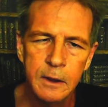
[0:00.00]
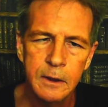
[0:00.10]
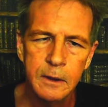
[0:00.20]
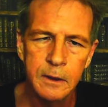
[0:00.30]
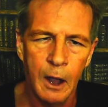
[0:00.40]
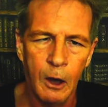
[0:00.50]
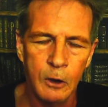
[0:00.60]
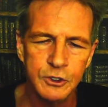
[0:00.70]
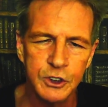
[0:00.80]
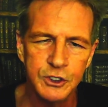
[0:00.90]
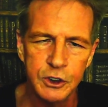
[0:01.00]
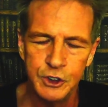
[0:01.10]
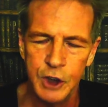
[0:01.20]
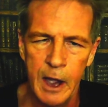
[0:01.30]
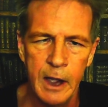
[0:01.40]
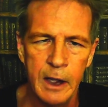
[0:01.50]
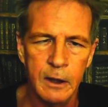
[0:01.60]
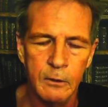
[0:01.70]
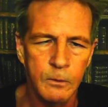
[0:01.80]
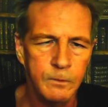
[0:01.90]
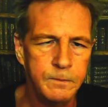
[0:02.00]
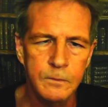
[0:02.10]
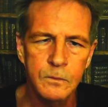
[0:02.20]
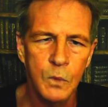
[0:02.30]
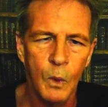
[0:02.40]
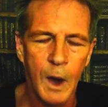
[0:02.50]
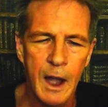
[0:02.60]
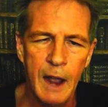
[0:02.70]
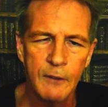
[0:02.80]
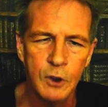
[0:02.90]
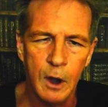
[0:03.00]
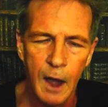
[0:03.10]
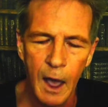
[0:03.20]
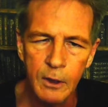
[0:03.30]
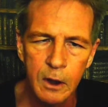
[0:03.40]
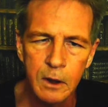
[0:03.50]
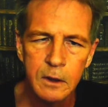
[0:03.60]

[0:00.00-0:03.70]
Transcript: Just a chain of one after another.